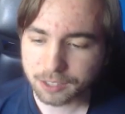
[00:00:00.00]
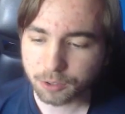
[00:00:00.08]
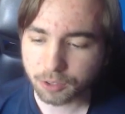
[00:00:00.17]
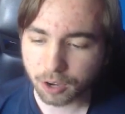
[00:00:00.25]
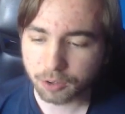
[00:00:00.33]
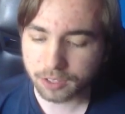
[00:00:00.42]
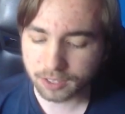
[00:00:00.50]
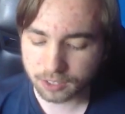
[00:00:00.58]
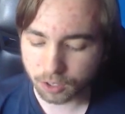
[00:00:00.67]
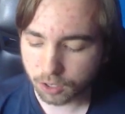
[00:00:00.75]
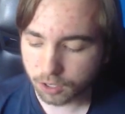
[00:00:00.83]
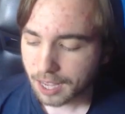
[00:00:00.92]
will go into
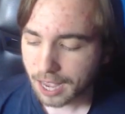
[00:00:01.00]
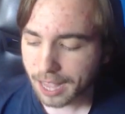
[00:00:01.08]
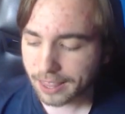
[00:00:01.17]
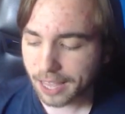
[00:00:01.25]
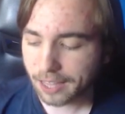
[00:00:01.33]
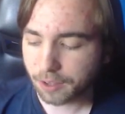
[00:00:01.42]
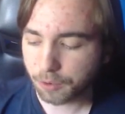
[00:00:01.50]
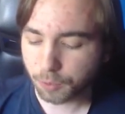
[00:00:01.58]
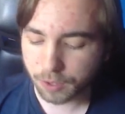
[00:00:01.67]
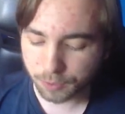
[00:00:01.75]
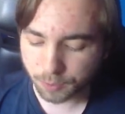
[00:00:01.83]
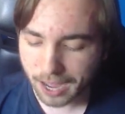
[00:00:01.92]
soul, and then
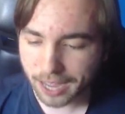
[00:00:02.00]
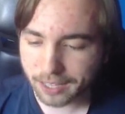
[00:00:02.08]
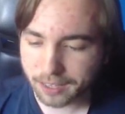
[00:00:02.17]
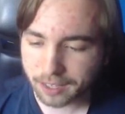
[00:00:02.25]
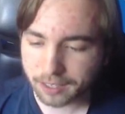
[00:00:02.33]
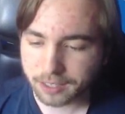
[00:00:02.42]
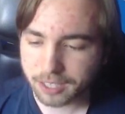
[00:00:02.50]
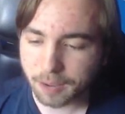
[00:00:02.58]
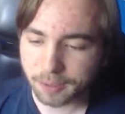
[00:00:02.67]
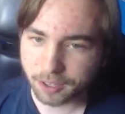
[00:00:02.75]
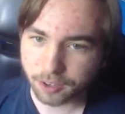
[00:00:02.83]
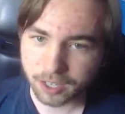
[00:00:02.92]
we ride
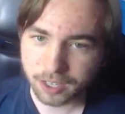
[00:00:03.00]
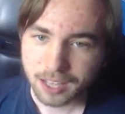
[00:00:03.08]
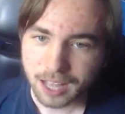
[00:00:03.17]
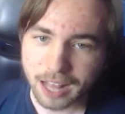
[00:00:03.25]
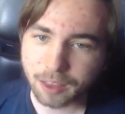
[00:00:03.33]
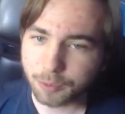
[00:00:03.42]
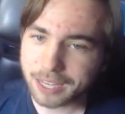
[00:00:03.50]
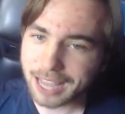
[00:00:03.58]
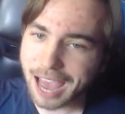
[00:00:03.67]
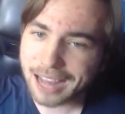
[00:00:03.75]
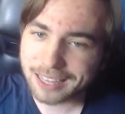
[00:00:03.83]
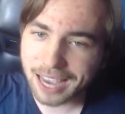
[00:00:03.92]
Tamayura, and then we
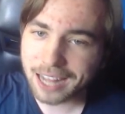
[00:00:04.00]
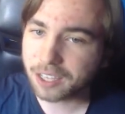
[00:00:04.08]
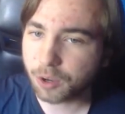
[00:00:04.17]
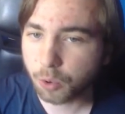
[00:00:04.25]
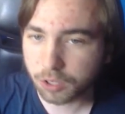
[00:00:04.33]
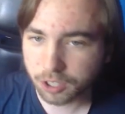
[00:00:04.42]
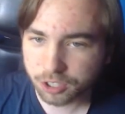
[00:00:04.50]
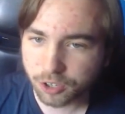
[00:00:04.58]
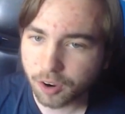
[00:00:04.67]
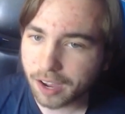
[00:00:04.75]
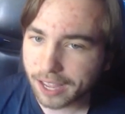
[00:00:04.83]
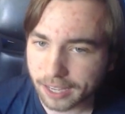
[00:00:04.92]
add any order
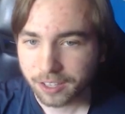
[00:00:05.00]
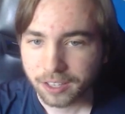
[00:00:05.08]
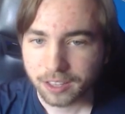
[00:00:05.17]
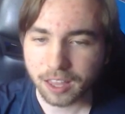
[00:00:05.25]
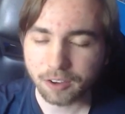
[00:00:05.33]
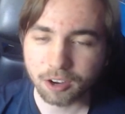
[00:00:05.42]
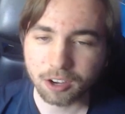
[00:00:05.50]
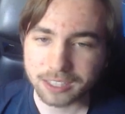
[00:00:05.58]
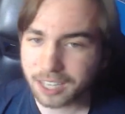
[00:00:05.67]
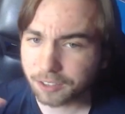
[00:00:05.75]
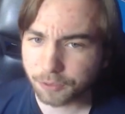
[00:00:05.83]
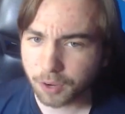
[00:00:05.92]
to our hand. There are a
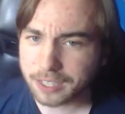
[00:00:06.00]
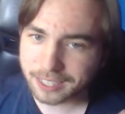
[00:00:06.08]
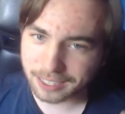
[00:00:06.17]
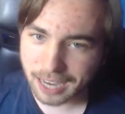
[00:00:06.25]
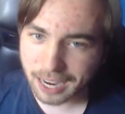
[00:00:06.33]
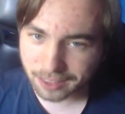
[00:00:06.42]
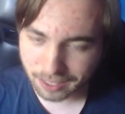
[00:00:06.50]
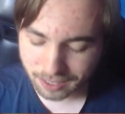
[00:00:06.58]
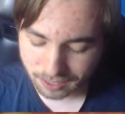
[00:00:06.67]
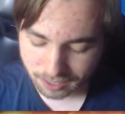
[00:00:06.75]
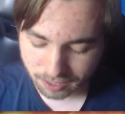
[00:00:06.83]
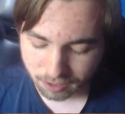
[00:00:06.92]
ton of ways to deck thin
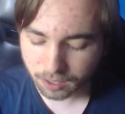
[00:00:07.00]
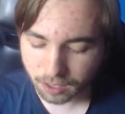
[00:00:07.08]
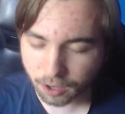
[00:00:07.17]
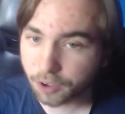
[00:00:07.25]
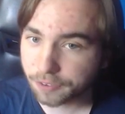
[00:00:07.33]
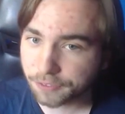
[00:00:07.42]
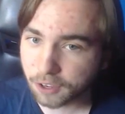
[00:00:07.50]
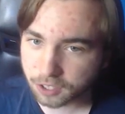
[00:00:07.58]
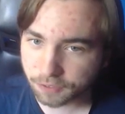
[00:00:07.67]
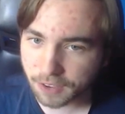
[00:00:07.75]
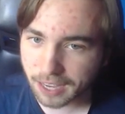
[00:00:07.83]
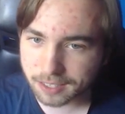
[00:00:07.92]
in here. Her
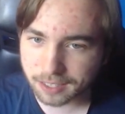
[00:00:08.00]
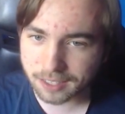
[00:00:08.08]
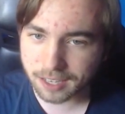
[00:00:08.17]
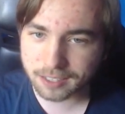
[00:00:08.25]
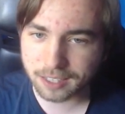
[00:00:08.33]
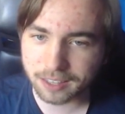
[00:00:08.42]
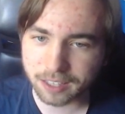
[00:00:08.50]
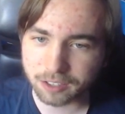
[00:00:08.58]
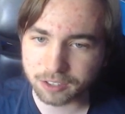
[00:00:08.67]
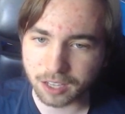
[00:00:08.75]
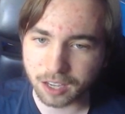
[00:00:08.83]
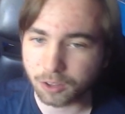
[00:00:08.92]
first effect does it.
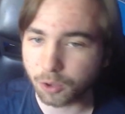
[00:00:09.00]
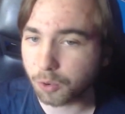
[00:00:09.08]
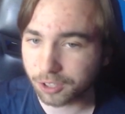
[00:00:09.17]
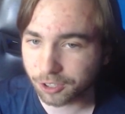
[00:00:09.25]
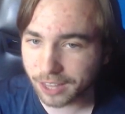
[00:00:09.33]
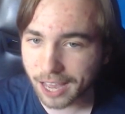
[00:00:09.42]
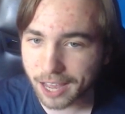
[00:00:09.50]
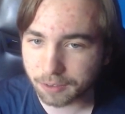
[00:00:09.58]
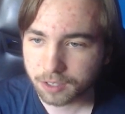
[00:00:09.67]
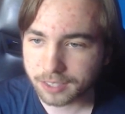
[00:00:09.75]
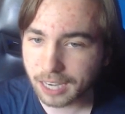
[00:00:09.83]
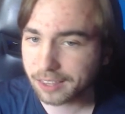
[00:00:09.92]
There's an order
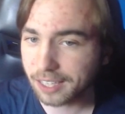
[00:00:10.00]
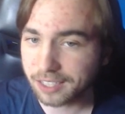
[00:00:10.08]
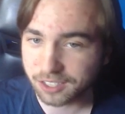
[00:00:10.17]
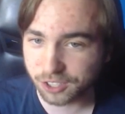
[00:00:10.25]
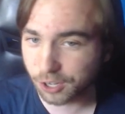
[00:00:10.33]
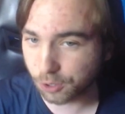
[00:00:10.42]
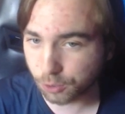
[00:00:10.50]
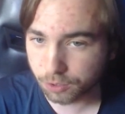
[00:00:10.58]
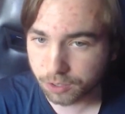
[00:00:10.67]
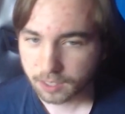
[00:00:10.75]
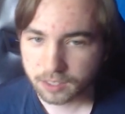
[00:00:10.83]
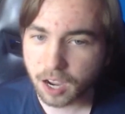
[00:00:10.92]
that deck thins
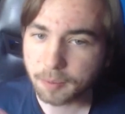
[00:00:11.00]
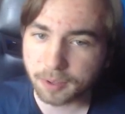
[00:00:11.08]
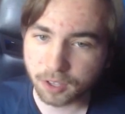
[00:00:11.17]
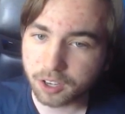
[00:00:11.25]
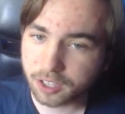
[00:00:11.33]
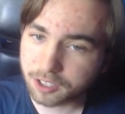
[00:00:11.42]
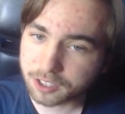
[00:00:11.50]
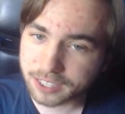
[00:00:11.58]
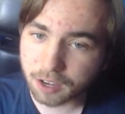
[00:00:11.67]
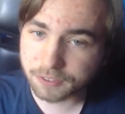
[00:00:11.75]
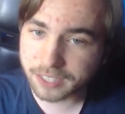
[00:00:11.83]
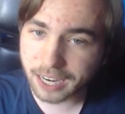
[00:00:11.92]
2. Tamayura
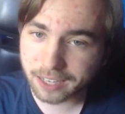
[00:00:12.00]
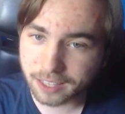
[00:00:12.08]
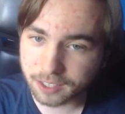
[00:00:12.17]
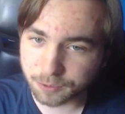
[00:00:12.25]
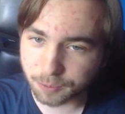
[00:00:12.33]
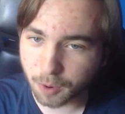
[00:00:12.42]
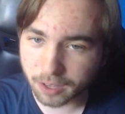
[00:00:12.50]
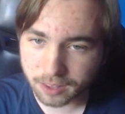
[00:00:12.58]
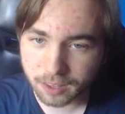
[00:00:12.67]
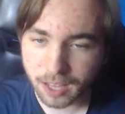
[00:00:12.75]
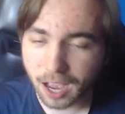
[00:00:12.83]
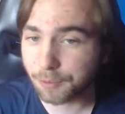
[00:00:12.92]
herself deck thins
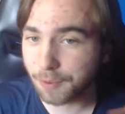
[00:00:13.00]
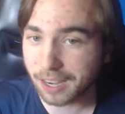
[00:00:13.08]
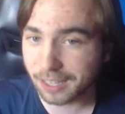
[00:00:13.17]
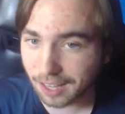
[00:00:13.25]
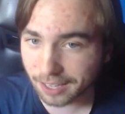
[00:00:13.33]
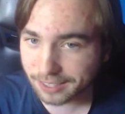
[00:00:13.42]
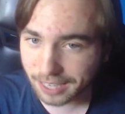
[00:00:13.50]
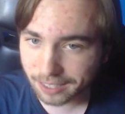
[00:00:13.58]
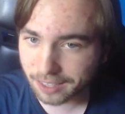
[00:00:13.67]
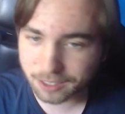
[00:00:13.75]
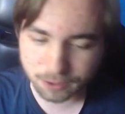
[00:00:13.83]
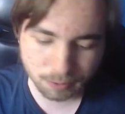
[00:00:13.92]
1. Our ride line
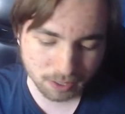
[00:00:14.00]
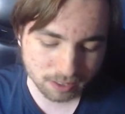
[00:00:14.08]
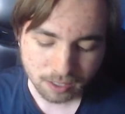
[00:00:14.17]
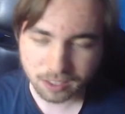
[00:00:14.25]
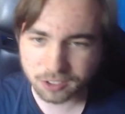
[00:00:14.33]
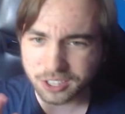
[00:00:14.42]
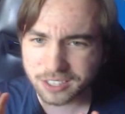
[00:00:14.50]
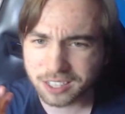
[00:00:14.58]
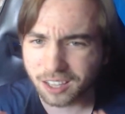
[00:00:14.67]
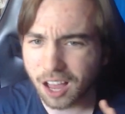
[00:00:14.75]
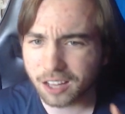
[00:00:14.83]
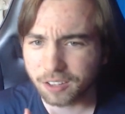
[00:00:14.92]
deck thins 1. There's just
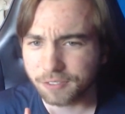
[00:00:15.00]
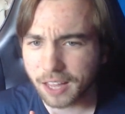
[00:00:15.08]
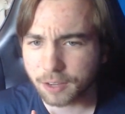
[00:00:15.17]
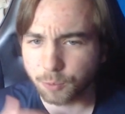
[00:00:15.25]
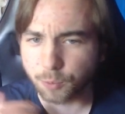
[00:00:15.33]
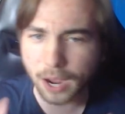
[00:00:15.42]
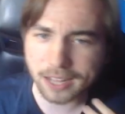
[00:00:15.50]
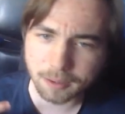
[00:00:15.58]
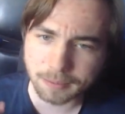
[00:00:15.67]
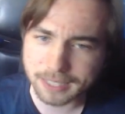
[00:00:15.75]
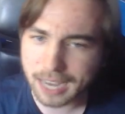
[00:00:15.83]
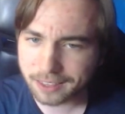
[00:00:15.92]
a lot of like
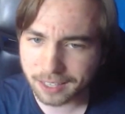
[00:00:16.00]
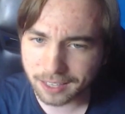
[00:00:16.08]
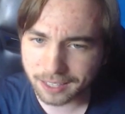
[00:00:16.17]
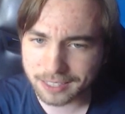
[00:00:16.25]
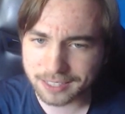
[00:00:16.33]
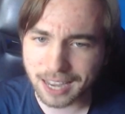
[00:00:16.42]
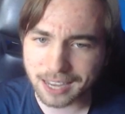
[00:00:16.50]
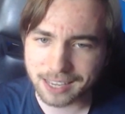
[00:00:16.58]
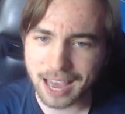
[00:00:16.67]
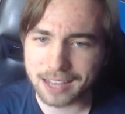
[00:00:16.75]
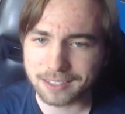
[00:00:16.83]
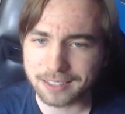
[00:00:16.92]
random deck thinning this deck
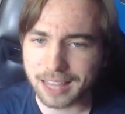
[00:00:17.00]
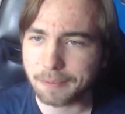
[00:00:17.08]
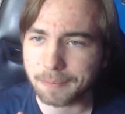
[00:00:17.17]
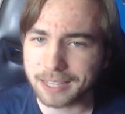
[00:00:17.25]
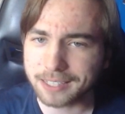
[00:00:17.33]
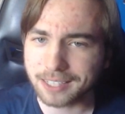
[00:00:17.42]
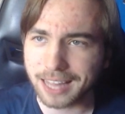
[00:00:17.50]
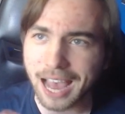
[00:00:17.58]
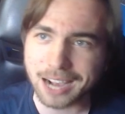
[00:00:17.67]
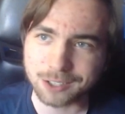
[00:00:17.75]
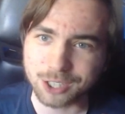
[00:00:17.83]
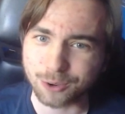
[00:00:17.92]
has that makes it
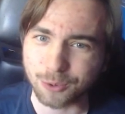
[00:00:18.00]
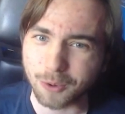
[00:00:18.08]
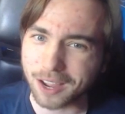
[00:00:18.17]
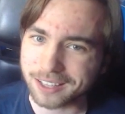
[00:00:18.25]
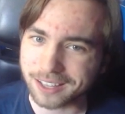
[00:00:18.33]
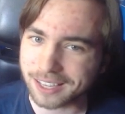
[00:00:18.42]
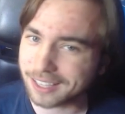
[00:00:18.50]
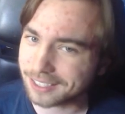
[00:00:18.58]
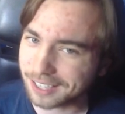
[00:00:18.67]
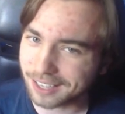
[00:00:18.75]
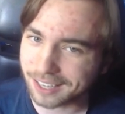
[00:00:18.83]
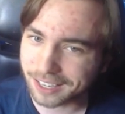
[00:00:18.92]
actually quite
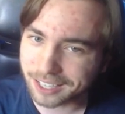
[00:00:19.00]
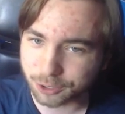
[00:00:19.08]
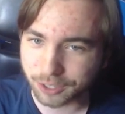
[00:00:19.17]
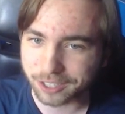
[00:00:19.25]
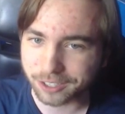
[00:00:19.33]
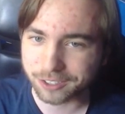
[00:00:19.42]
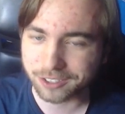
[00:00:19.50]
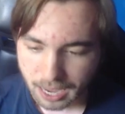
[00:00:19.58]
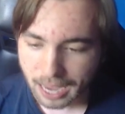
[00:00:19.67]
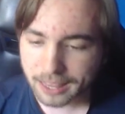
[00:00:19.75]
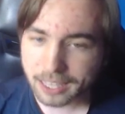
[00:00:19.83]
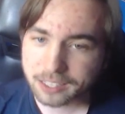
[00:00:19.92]
easy to hit triggers.
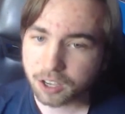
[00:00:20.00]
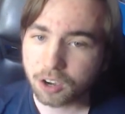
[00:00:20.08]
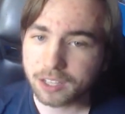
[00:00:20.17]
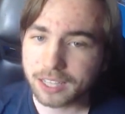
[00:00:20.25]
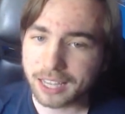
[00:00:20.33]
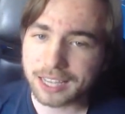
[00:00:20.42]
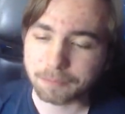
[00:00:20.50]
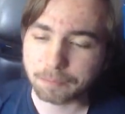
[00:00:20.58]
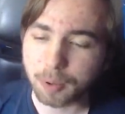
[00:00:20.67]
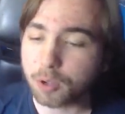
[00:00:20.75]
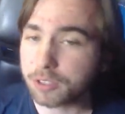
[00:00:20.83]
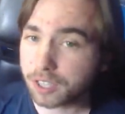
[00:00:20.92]
And this card, it
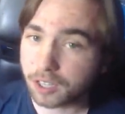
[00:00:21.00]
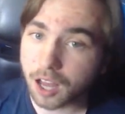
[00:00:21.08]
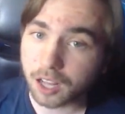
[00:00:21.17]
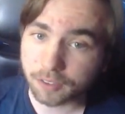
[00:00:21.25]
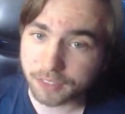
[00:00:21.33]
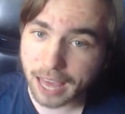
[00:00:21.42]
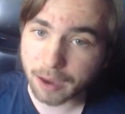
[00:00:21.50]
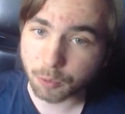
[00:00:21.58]
pulls a lot of that